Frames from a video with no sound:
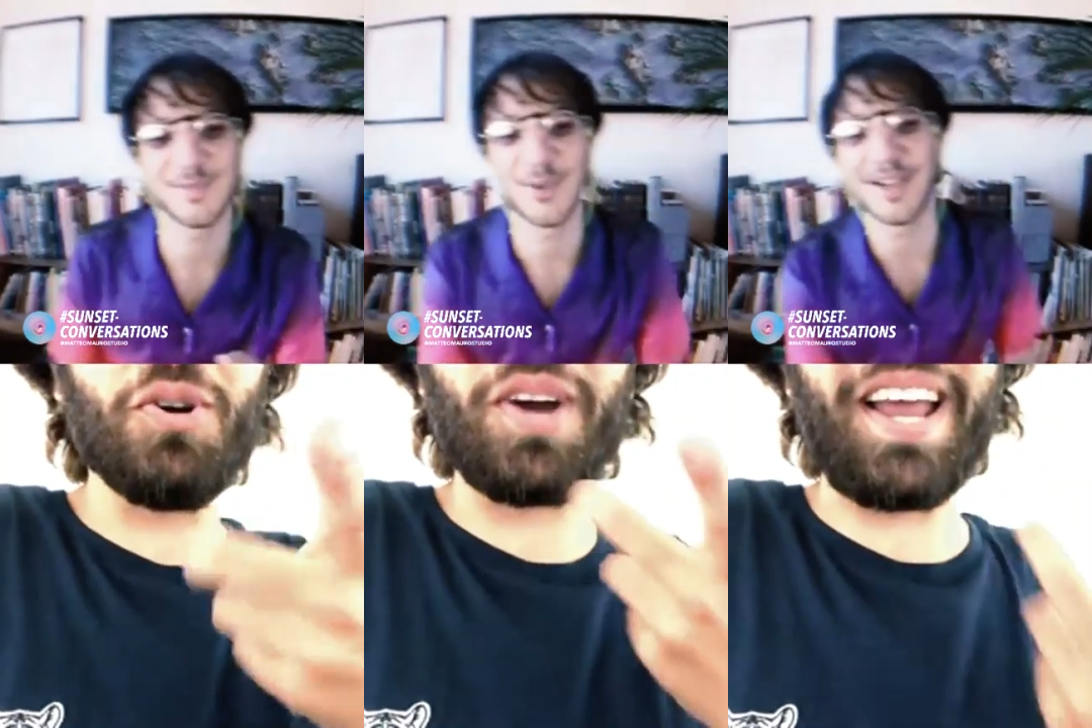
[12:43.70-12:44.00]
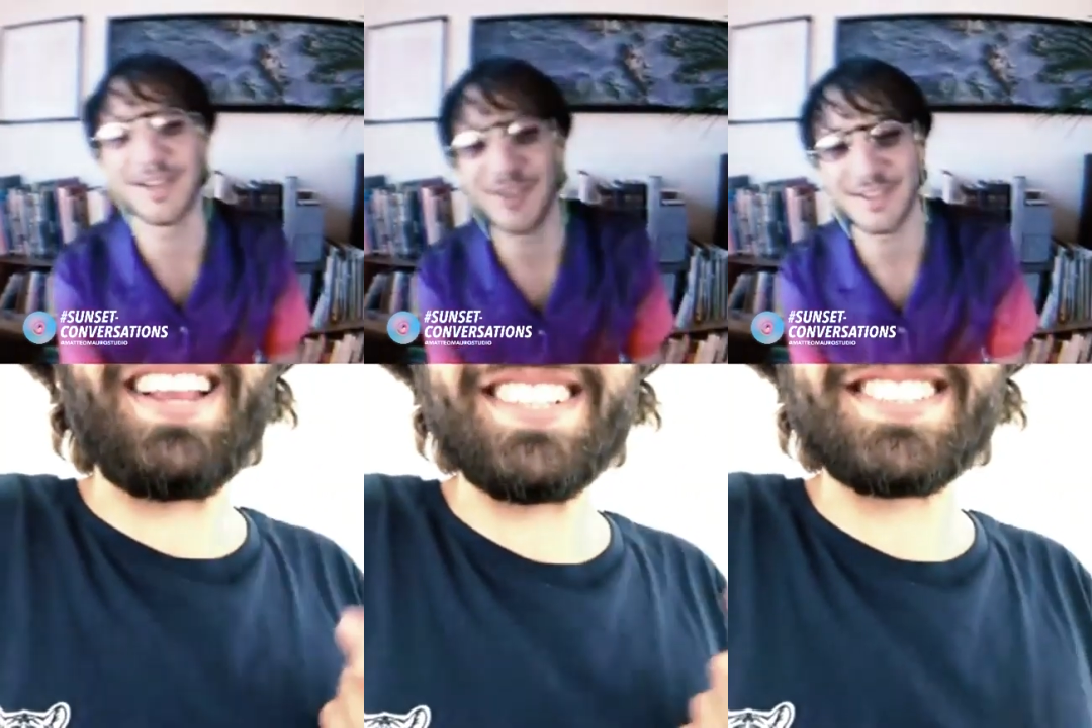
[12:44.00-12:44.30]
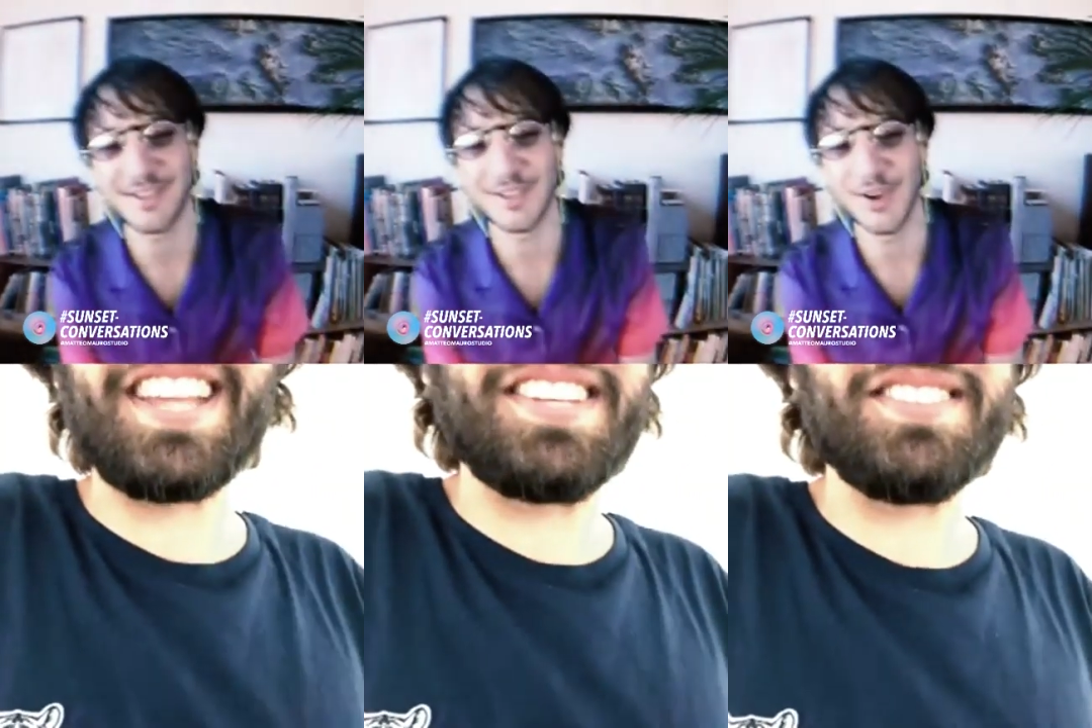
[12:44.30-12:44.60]
a pretty
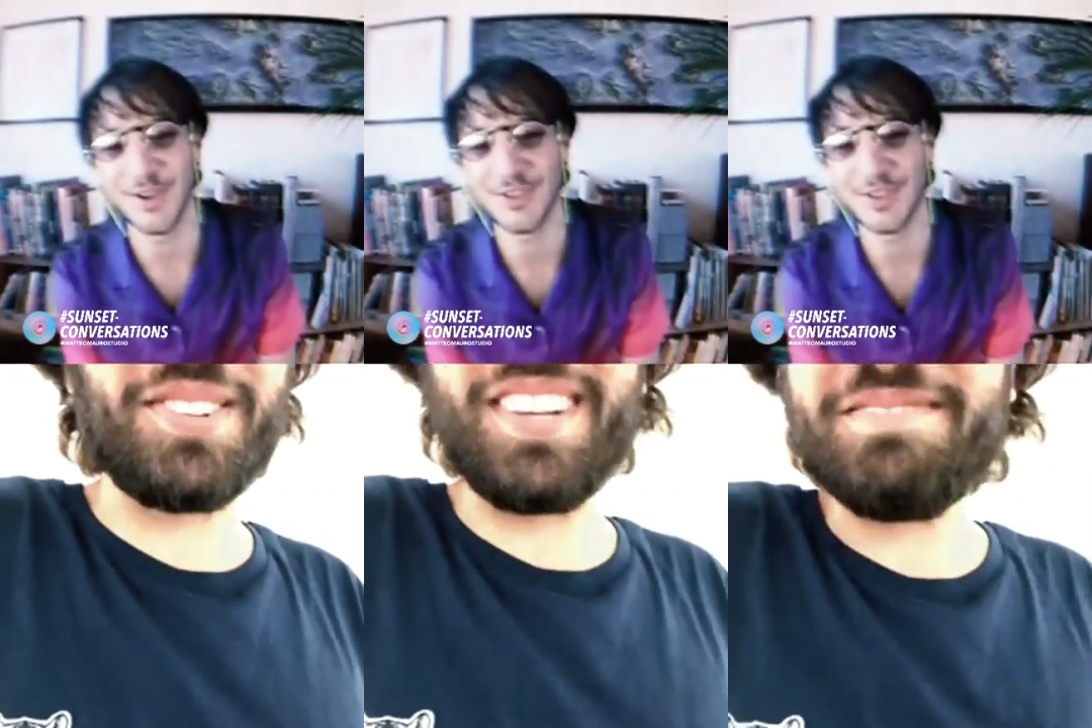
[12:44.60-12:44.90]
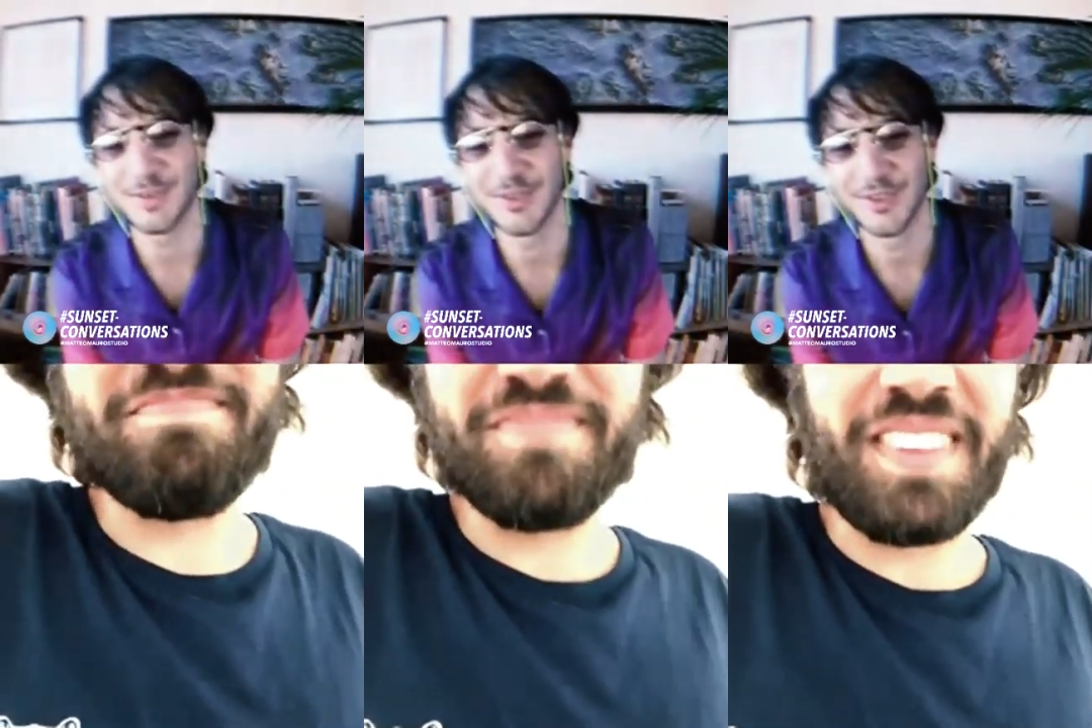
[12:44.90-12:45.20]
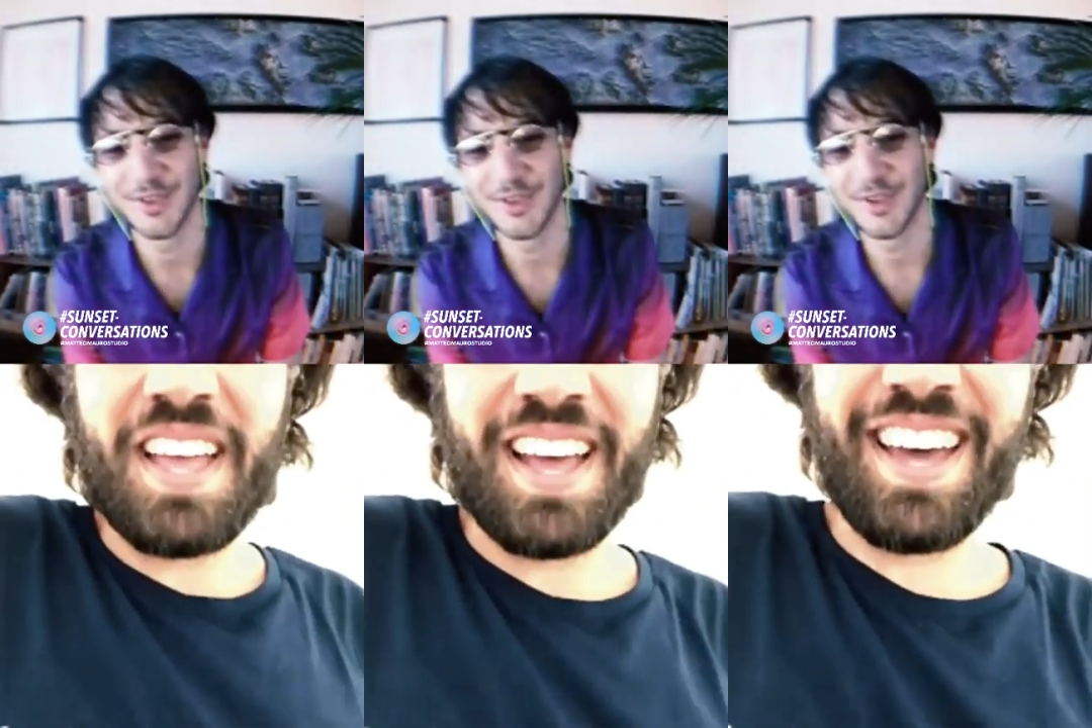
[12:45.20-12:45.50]
interesting concept.
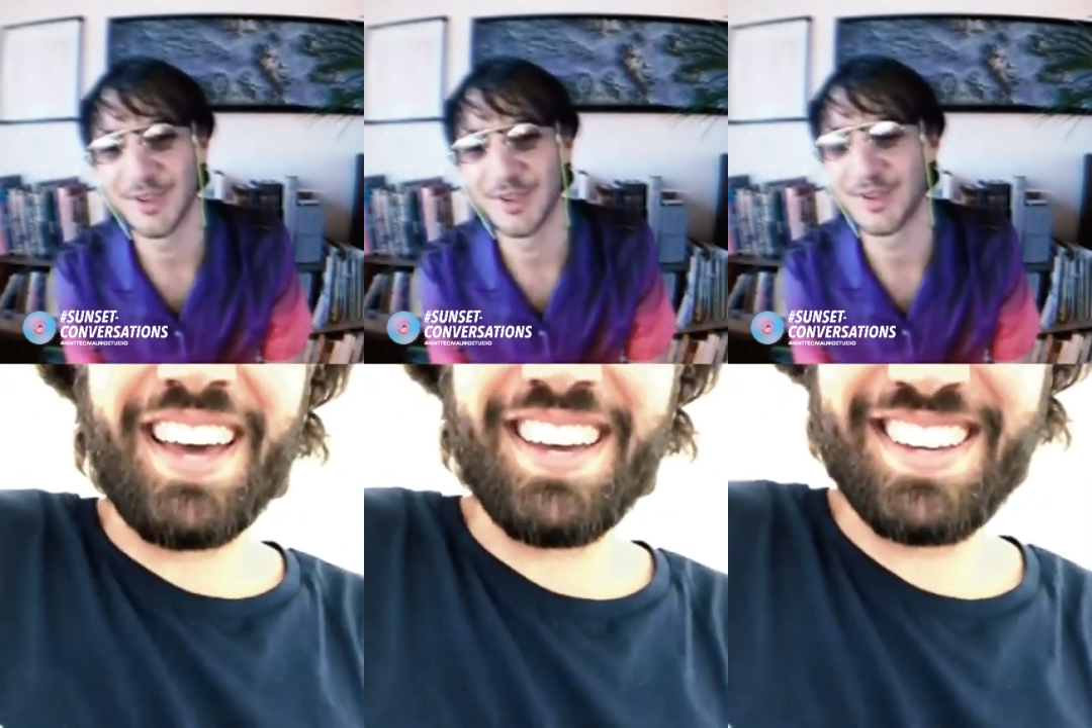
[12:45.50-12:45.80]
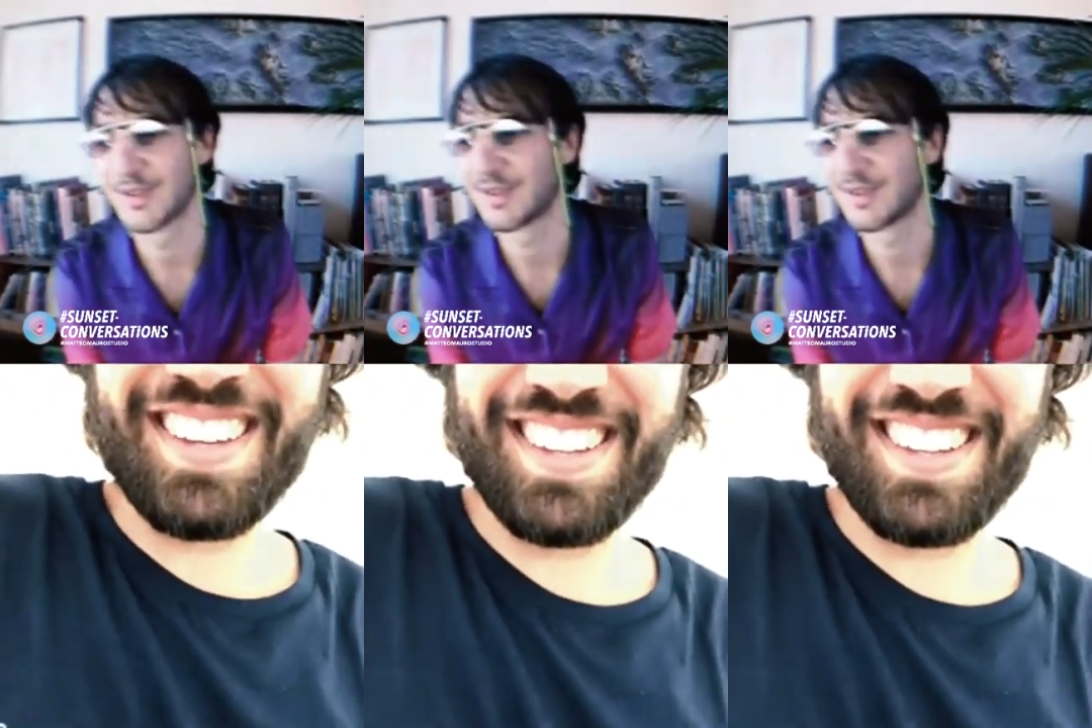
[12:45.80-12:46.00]
Eh?